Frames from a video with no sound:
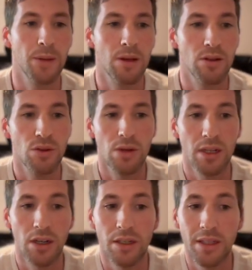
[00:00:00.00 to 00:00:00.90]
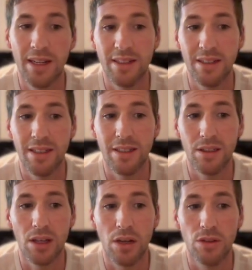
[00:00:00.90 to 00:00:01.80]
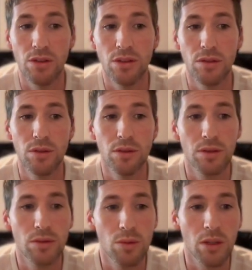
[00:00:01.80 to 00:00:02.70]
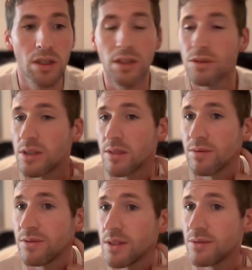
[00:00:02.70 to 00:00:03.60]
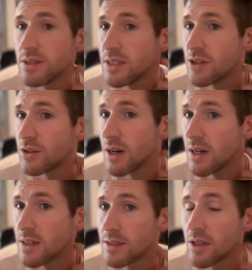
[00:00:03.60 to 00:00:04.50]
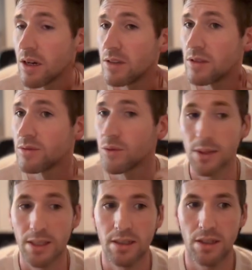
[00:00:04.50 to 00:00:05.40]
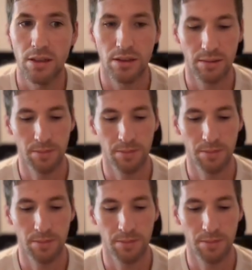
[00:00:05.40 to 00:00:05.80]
So it got 19,150 correct out of 20,000.